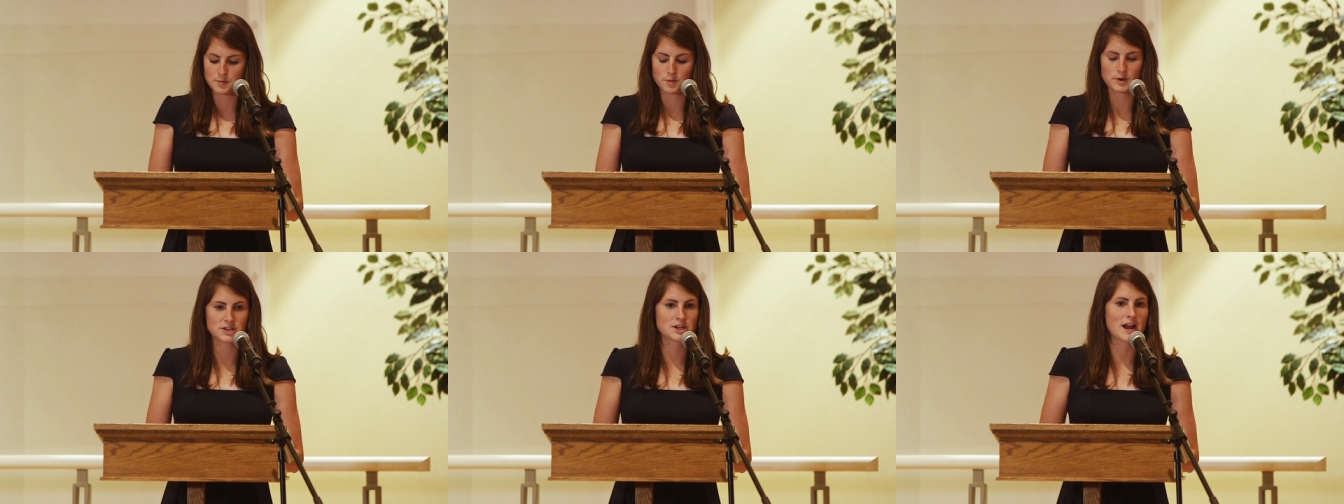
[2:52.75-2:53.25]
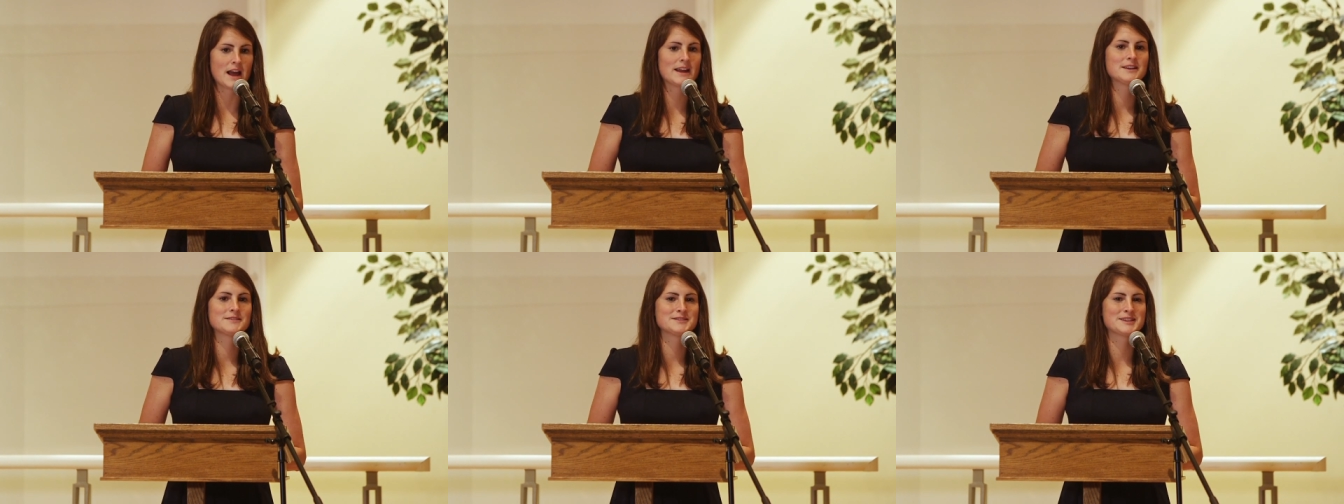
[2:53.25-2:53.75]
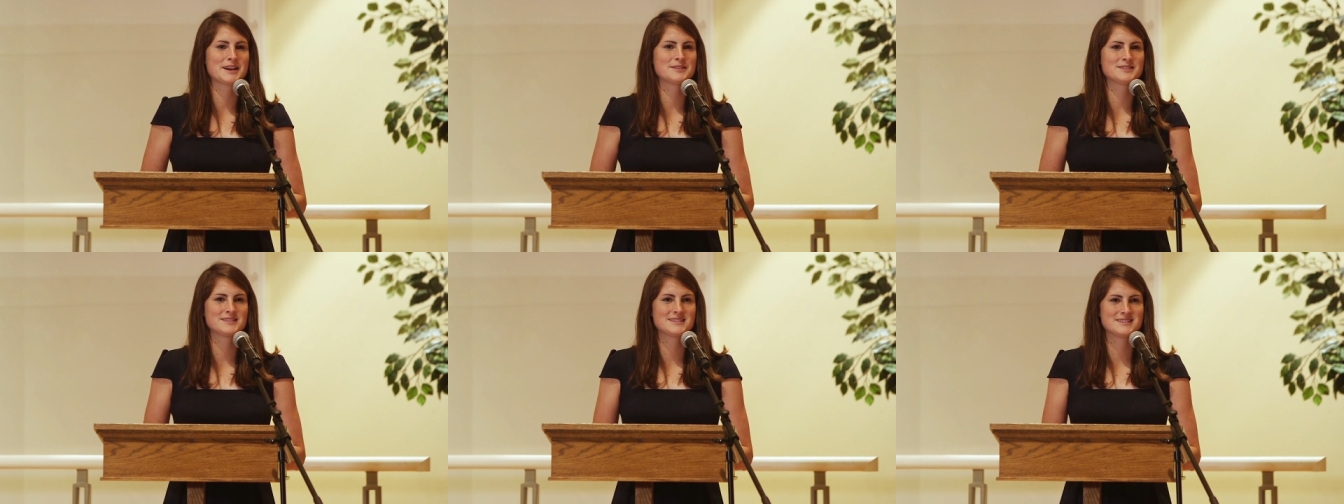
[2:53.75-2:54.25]
which kind of
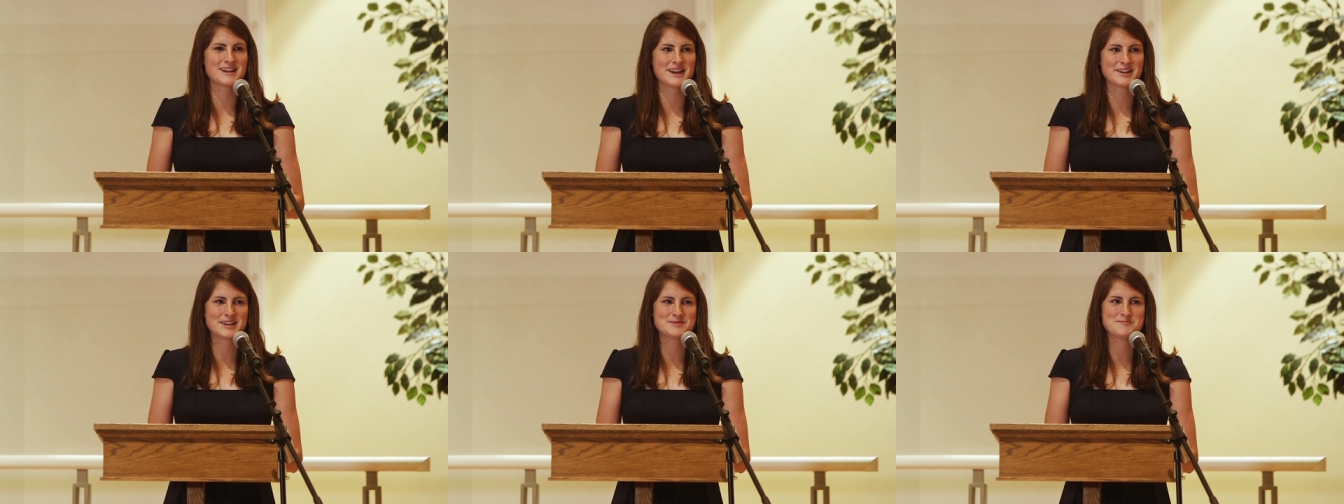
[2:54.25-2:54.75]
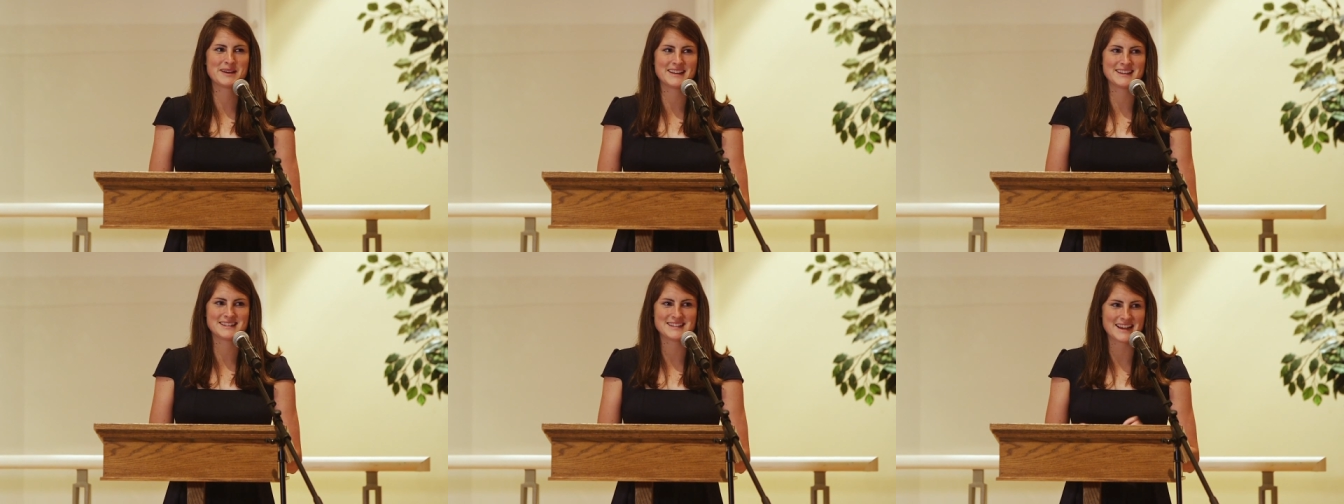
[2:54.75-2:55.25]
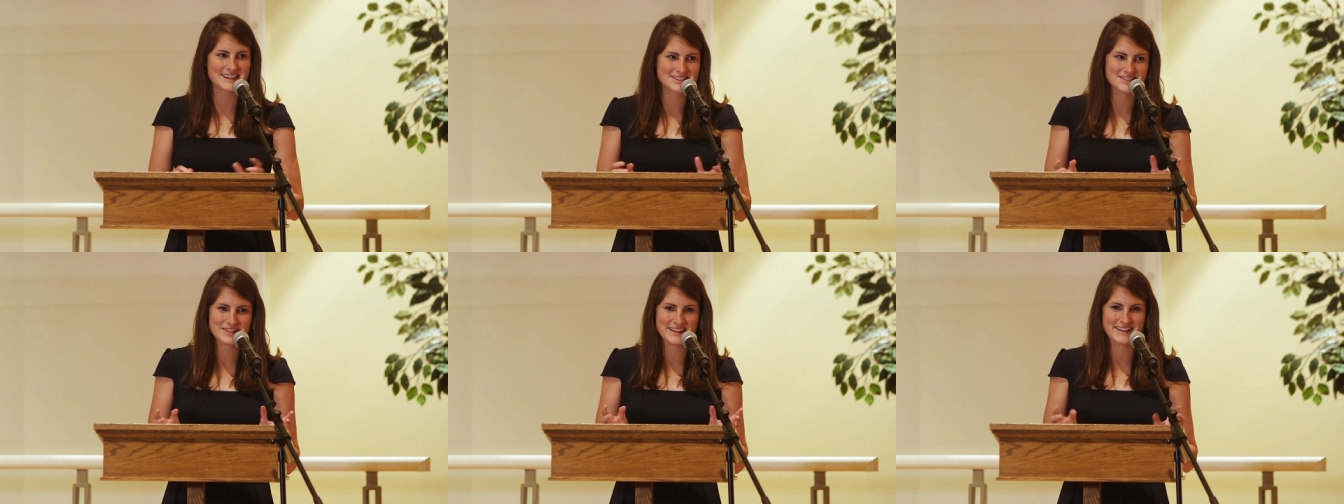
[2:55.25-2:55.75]
sounds tiring, but it's
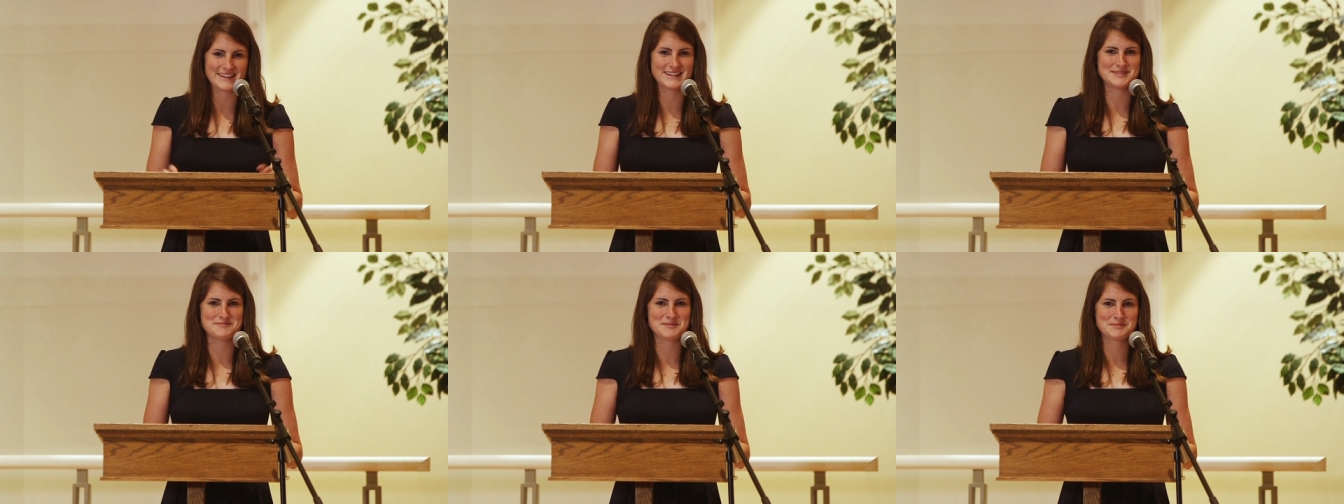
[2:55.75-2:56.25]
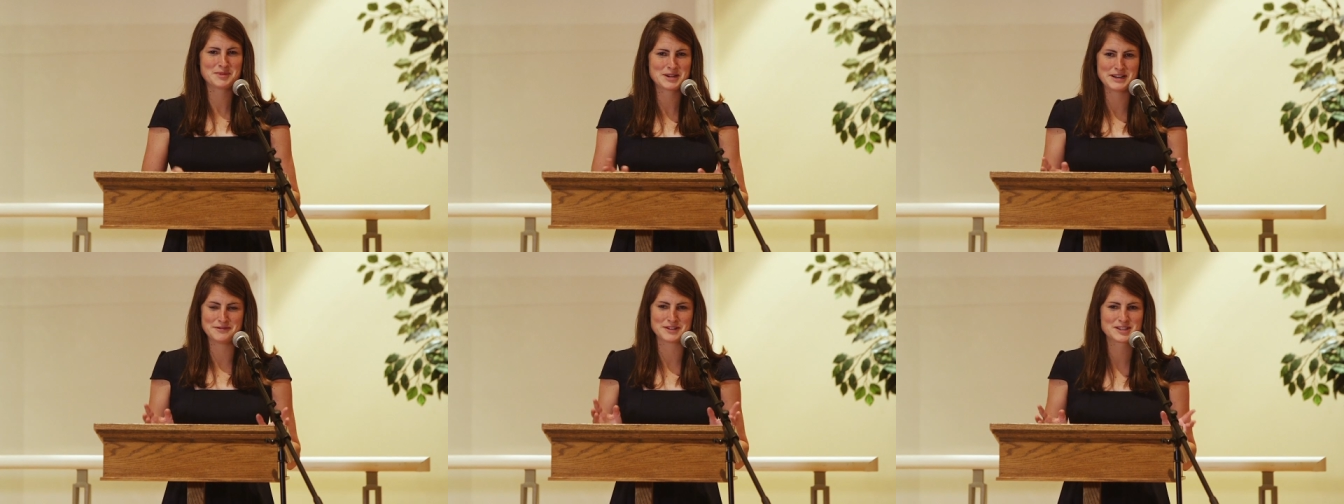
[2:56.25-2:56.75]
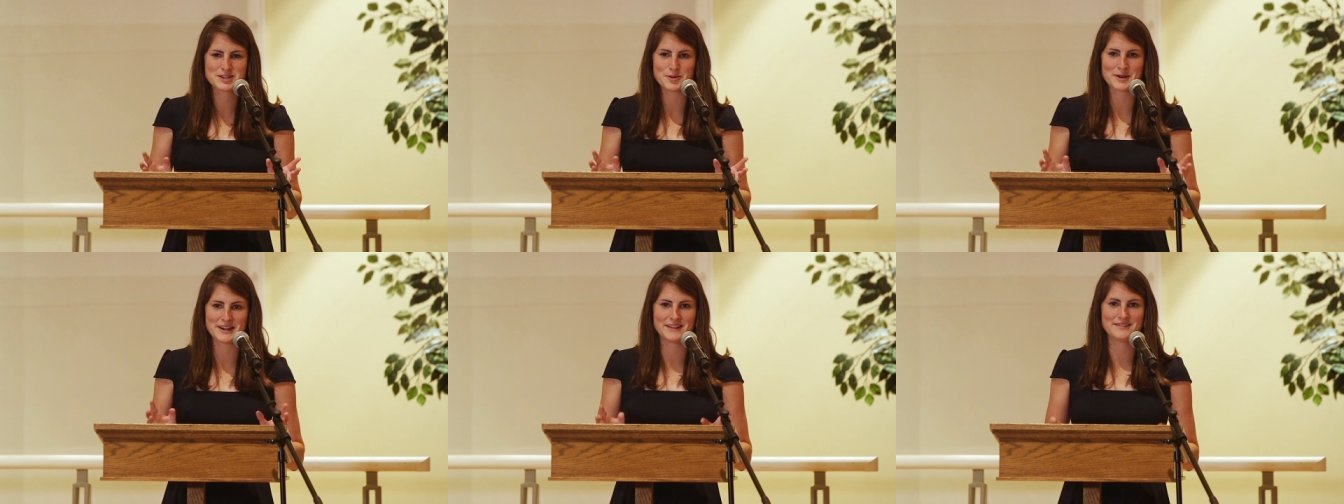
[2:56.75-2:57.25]
actually pretty
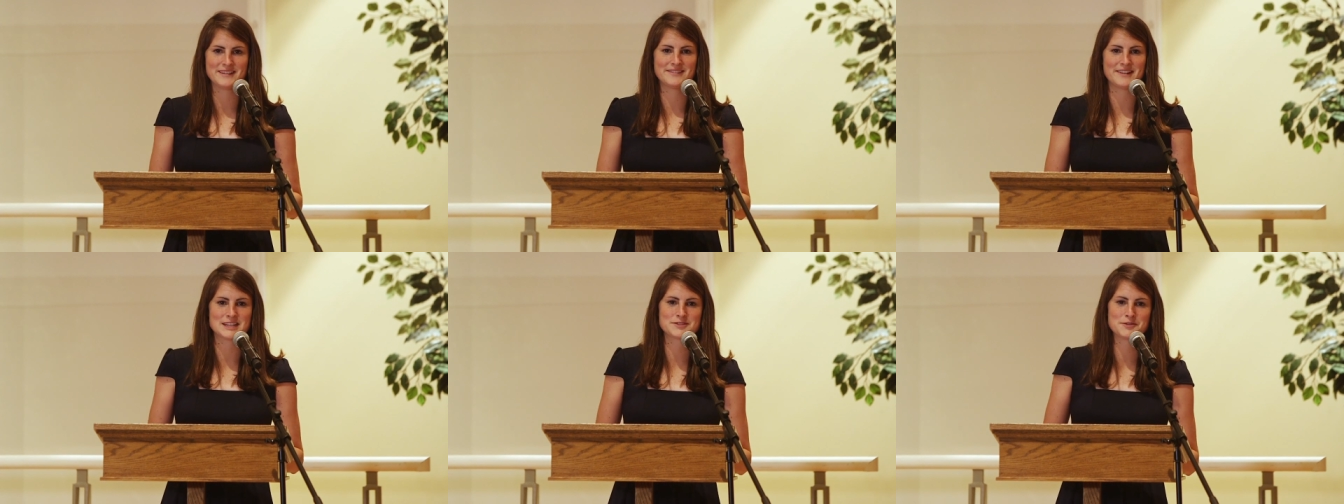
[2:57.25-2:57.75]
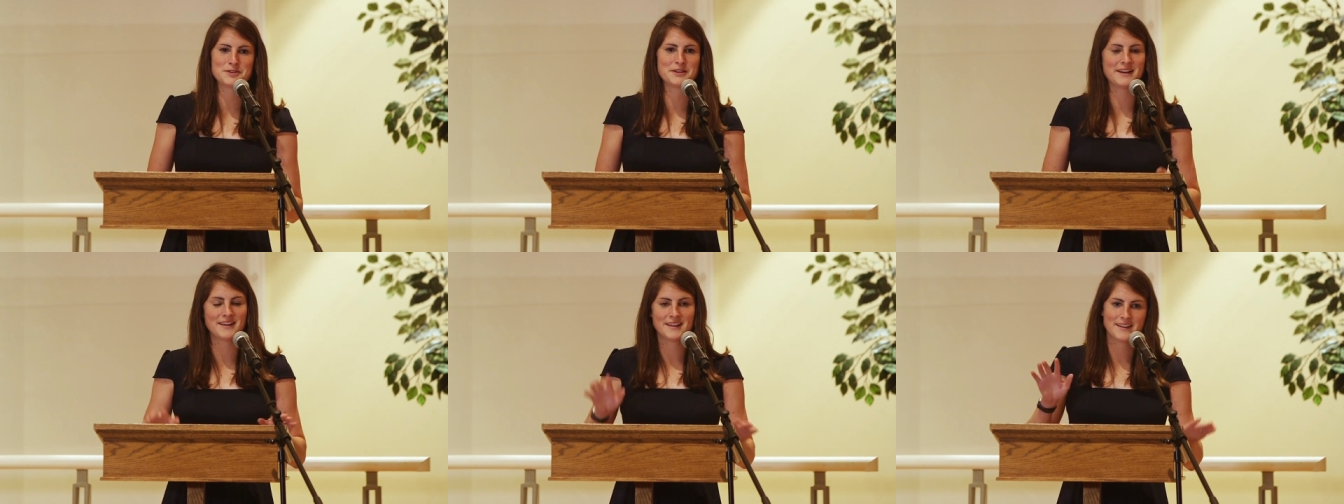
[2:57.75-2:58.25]
restorative and restful and